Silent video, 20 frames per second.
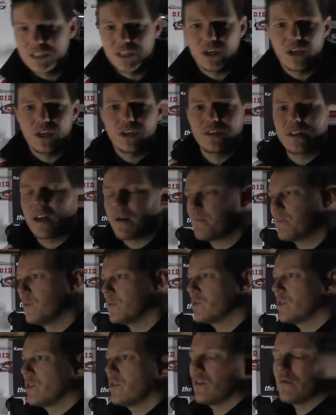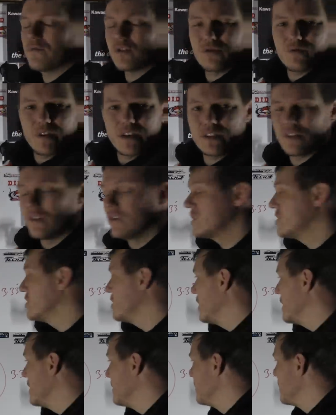to turn that puts a lot of stress on the
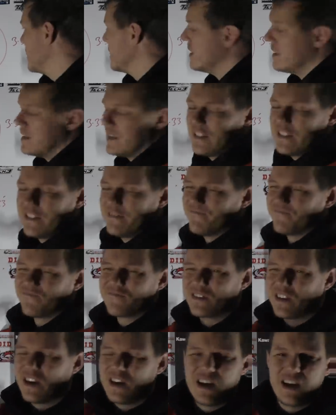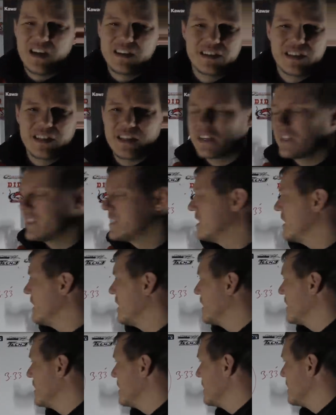chain. And it, like I say,
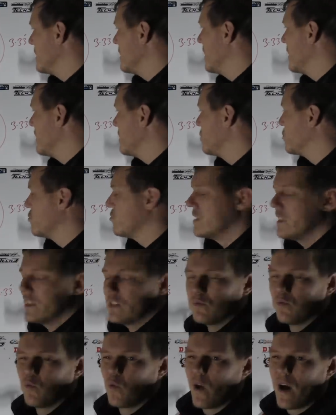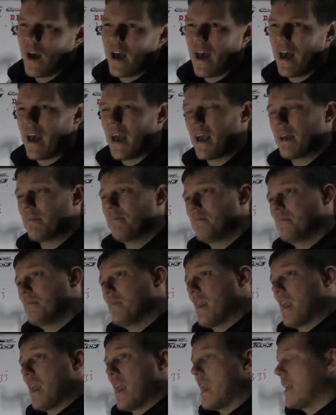it can increase wear
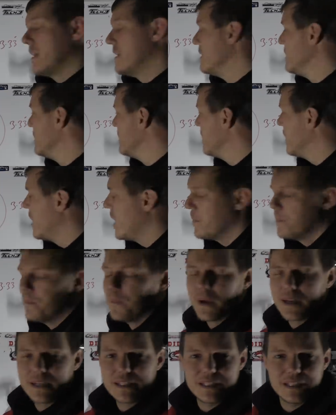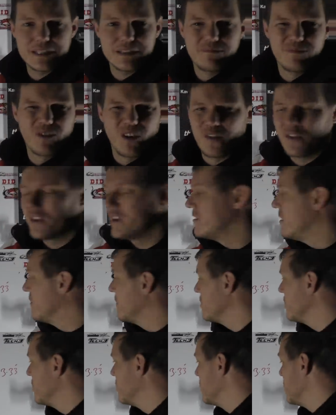a bit. Not that you're
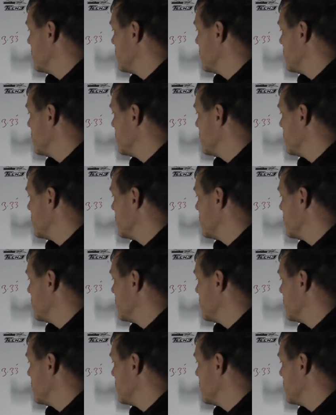ever going to